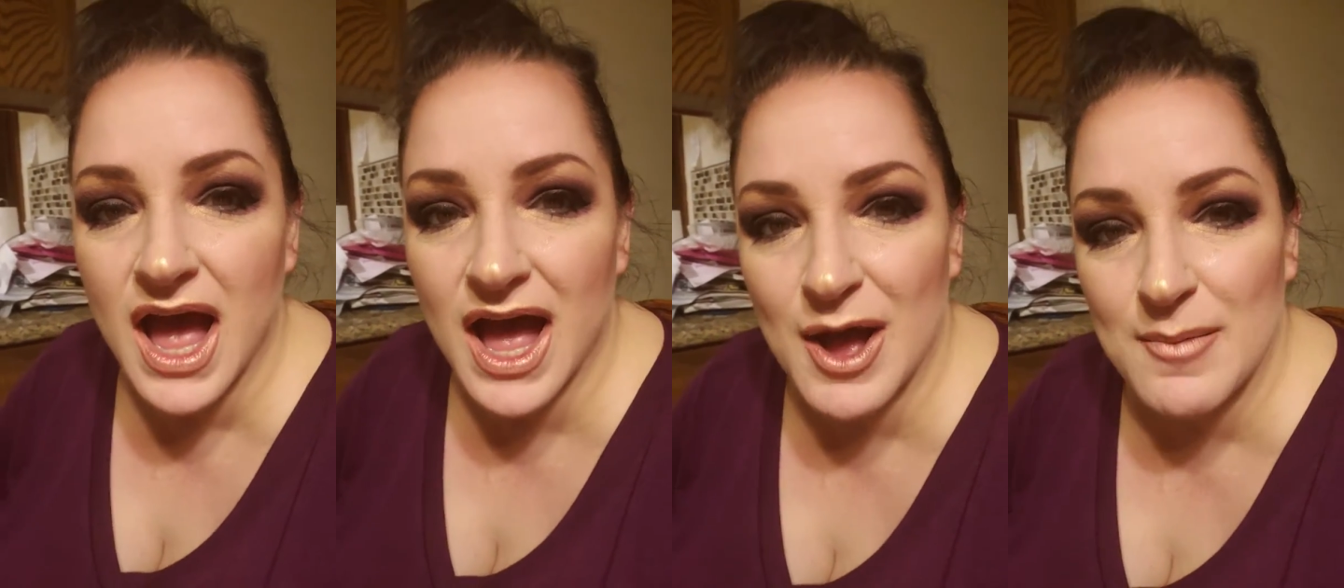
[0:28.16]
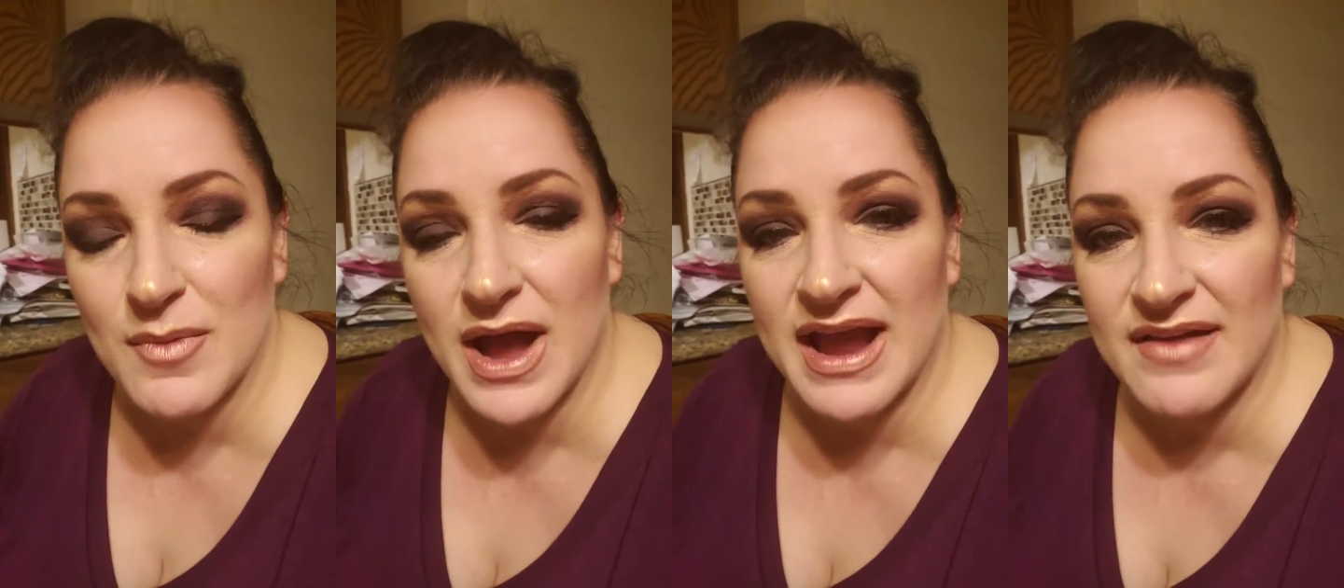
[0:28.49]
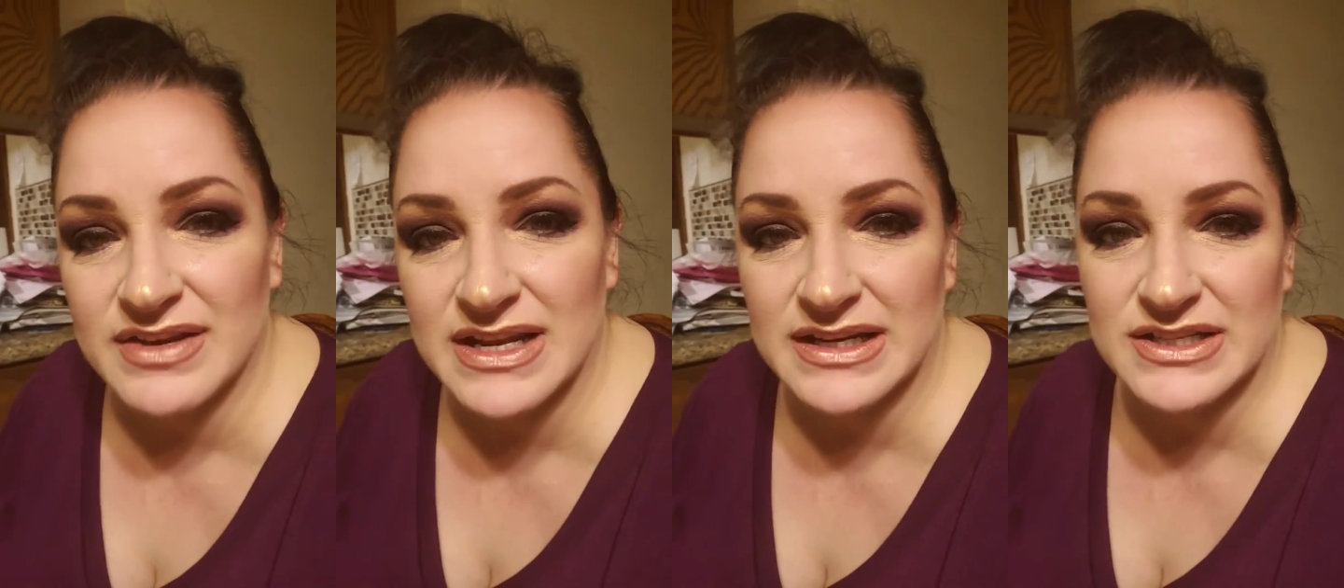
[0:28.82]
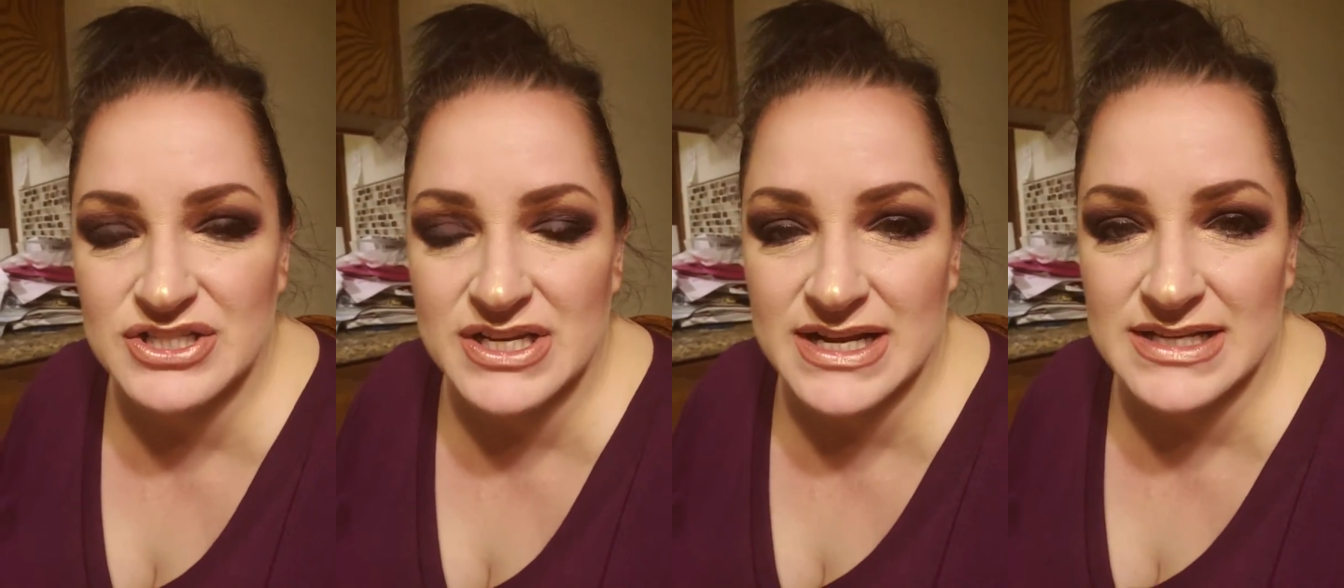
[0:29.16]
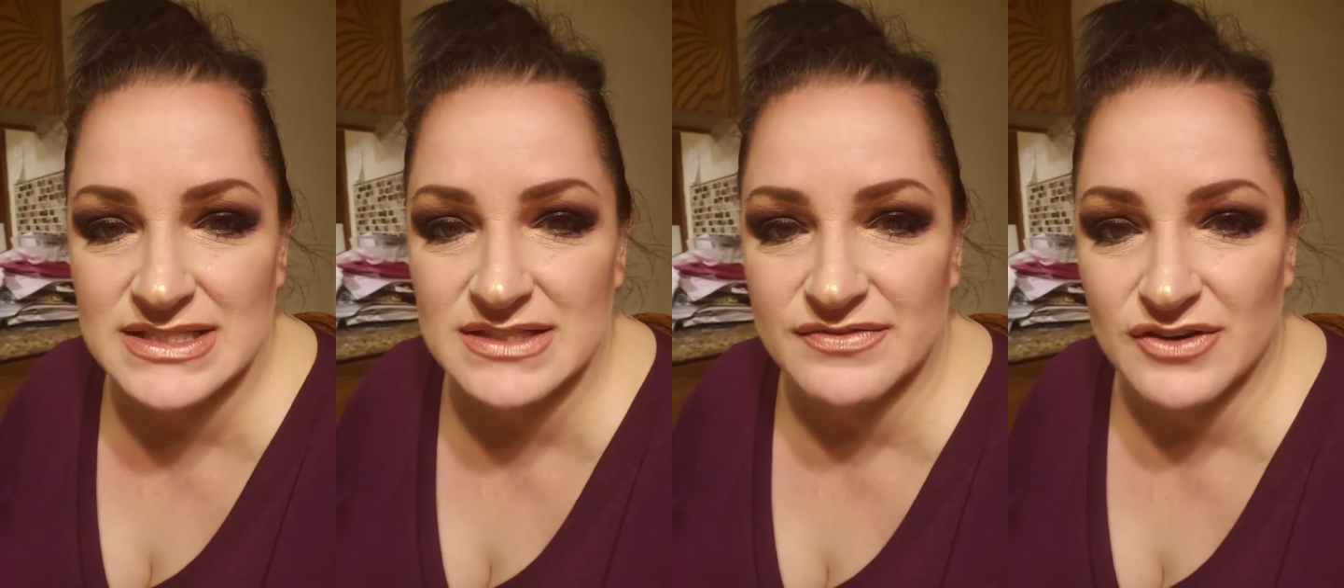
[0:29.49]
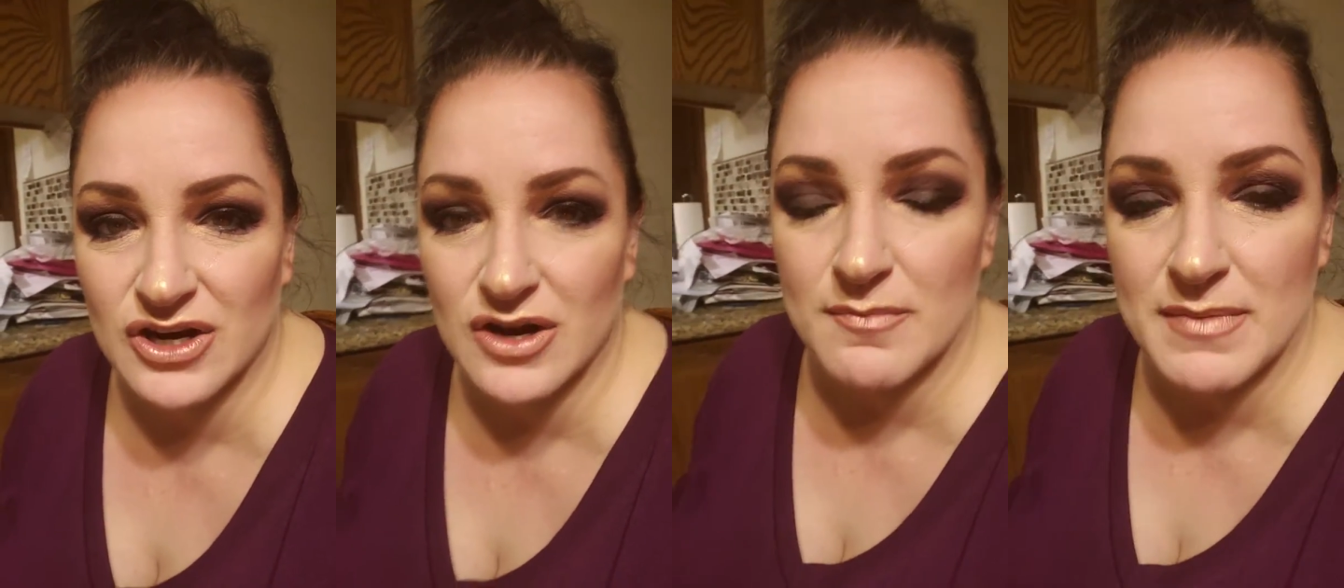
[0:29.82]
I haven't had a chance
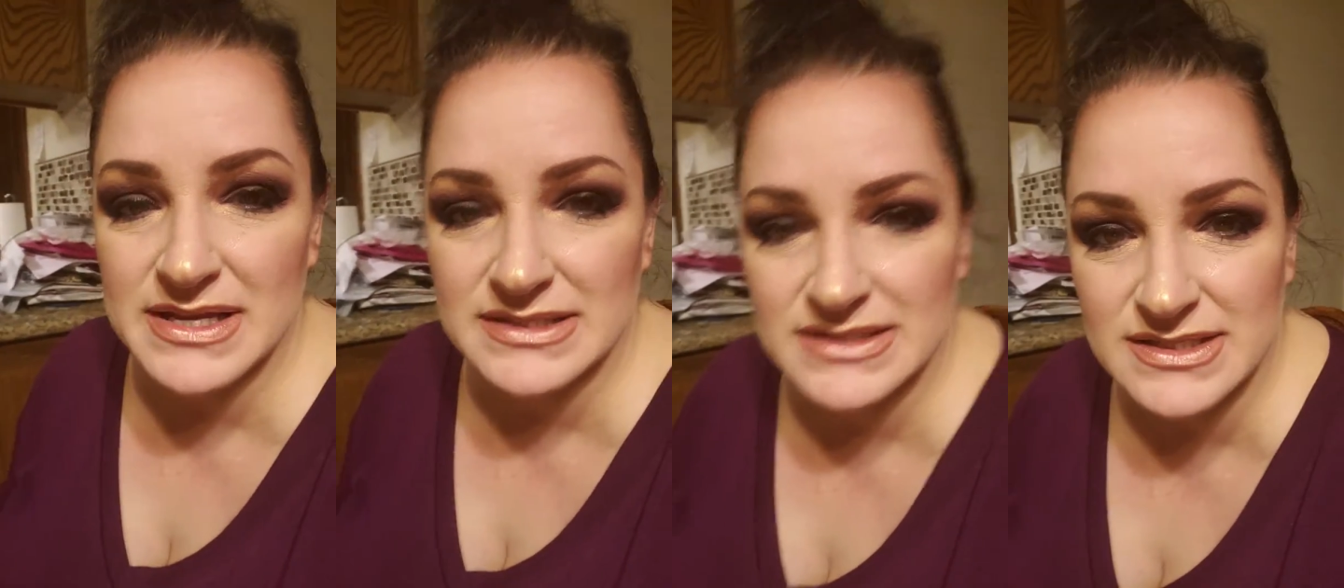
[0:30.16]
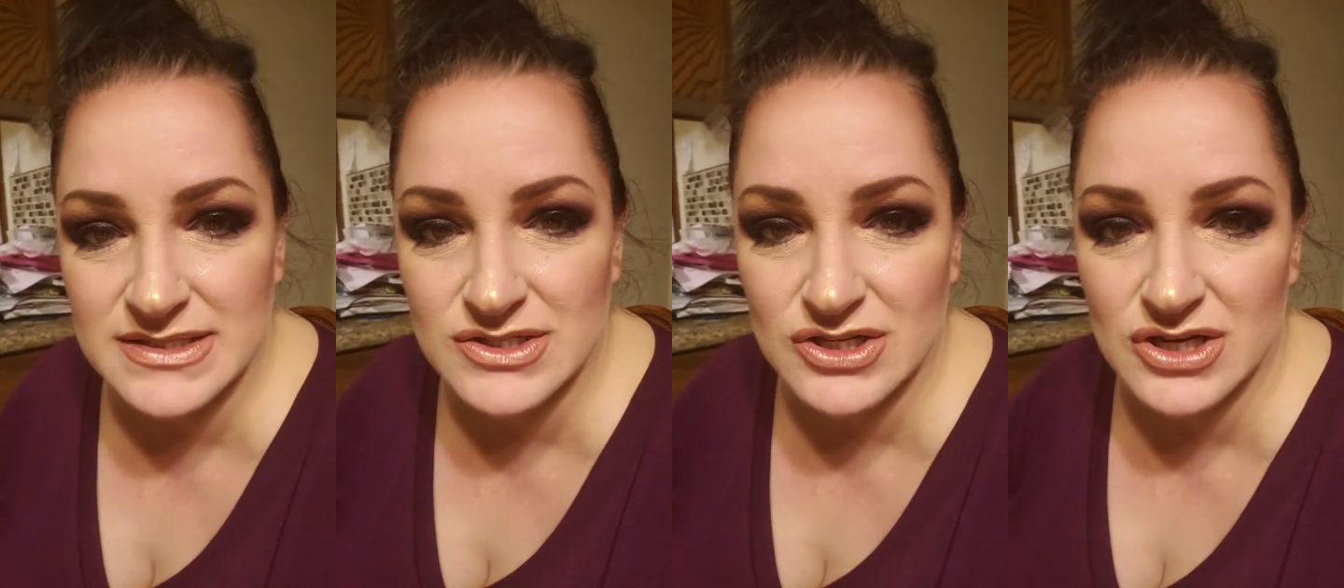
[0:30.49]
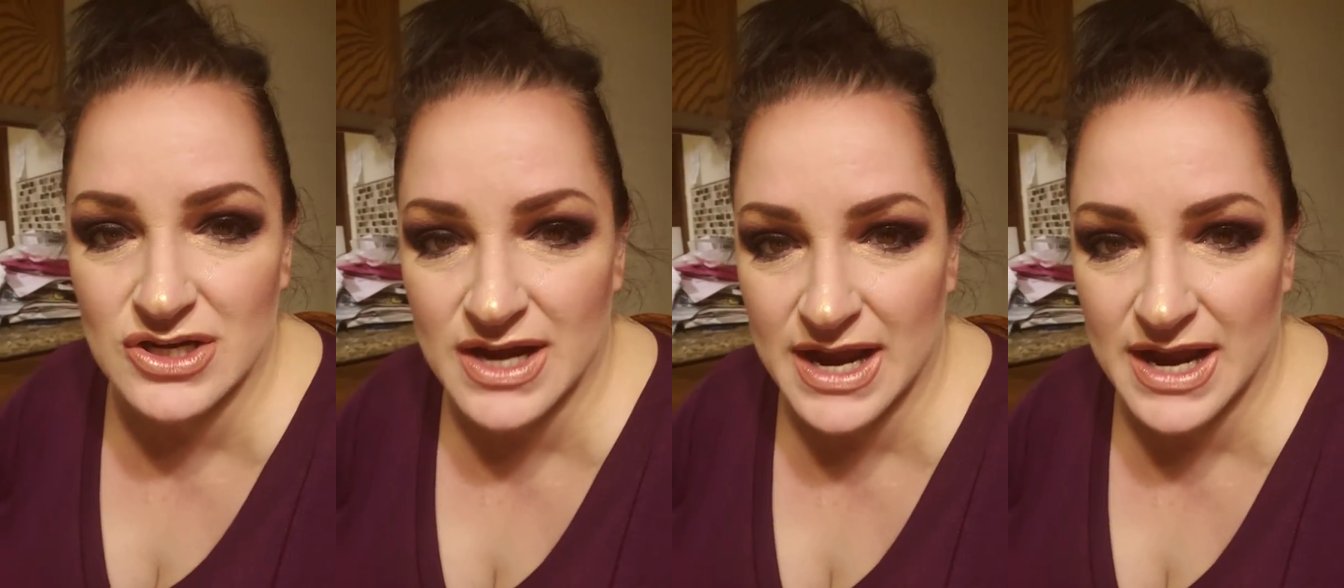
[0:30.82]
for my sister